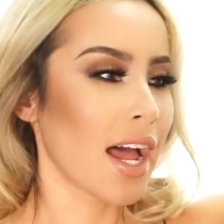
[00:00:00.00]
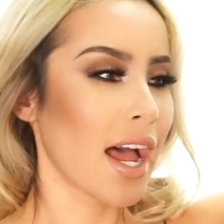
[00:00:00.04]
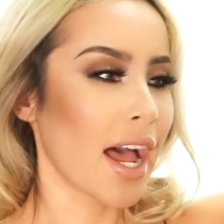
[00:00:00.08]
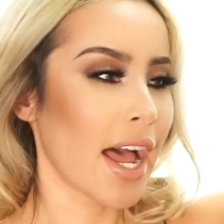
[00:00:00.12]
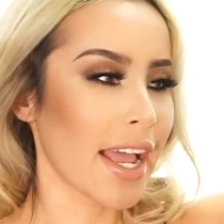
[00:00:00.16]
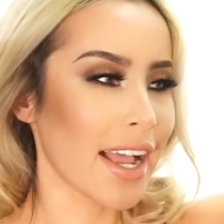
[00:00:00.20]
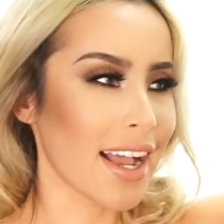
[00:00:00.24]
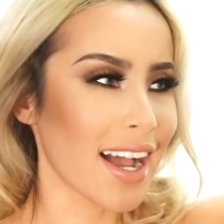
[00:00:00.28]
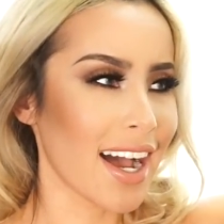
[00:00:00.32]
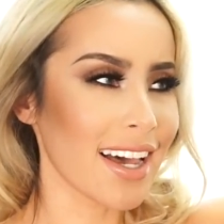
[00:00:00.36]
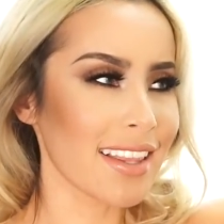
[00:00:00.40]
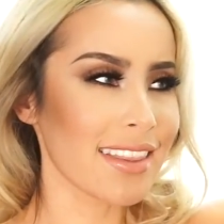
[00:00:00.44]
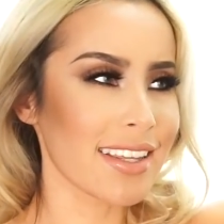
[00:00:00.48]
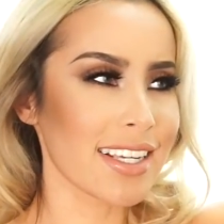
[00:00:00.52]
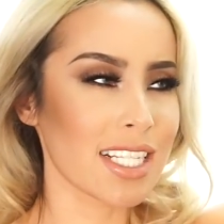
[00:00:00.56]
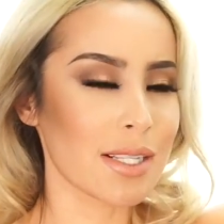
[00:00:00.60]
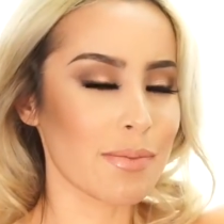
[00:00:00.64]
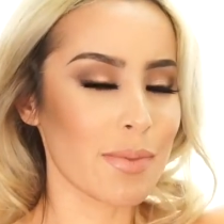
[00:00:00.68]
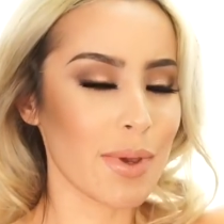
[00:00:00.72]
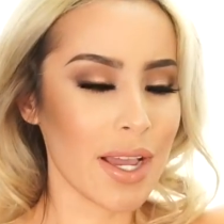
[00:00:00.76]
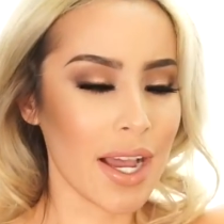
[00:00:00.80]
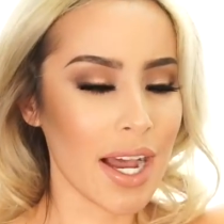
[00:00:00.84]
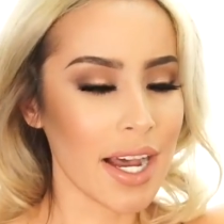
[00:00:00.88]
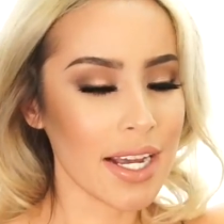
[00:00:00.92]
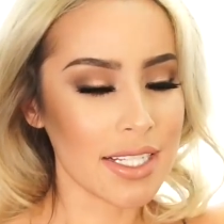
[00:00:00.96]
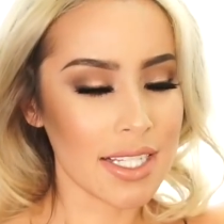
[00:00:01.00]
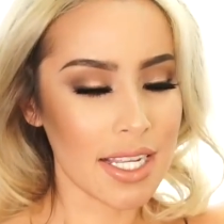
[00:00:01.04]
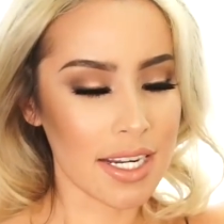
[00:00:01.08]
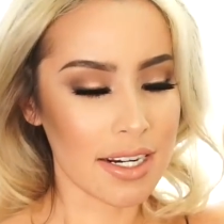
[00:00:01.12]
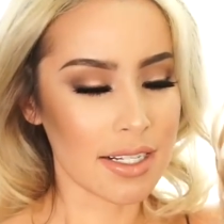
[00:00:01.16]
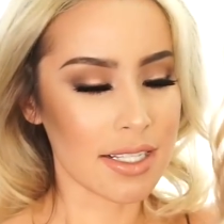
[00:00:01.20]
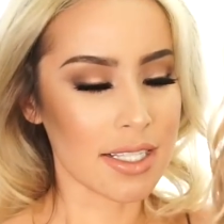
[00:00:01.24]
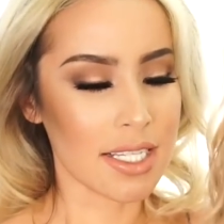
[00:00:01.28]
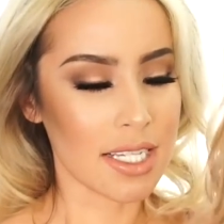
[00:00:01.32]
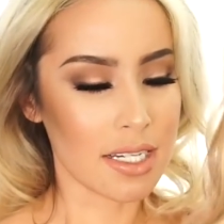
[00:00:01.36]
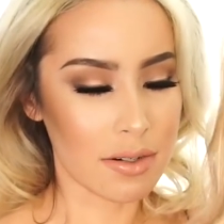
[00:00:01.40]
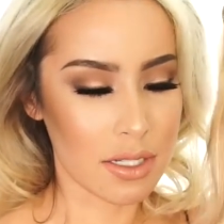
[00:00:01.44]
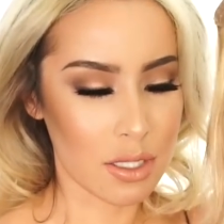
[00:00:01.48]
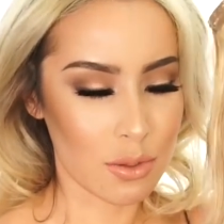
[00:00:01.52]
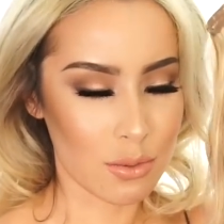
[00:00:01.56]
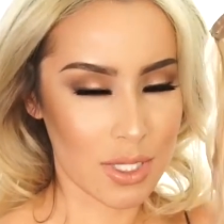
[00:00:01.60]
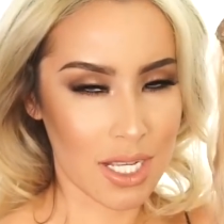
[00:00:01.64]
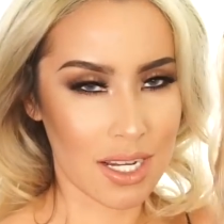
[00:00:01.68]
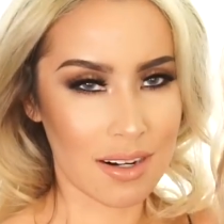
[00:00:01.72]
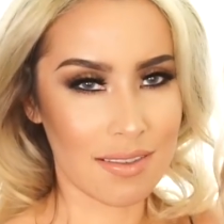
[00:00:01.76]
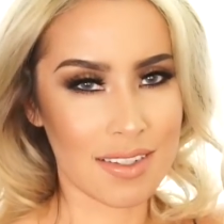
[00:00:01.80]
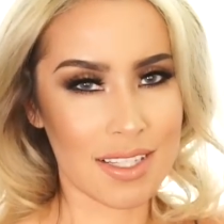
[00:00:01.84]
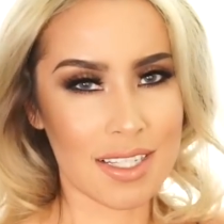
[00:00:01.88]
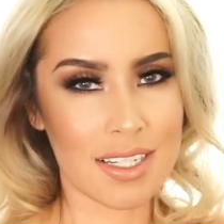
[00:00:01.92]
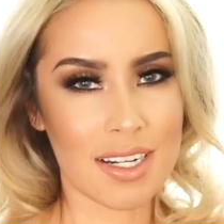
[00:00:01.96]
I got these because Hair Secrets was
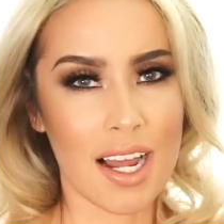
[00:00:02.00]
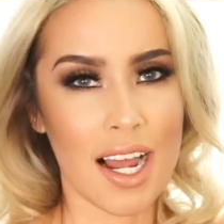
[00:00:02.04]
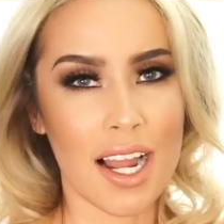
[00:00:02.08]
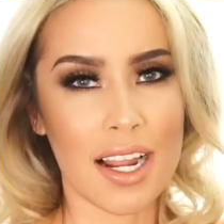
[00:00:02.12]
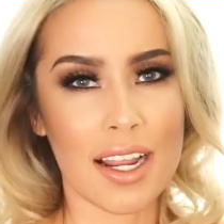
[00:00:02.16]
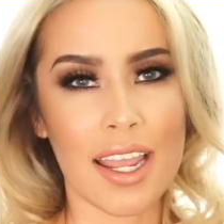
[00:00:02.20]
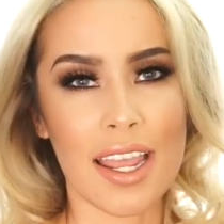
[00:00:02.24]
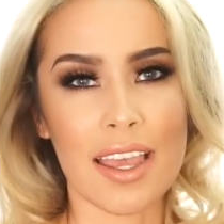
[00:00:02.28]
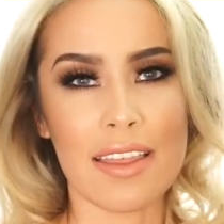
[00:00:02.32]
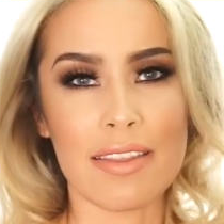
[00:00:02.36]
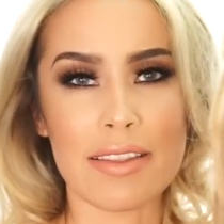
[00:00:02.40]
out of stock,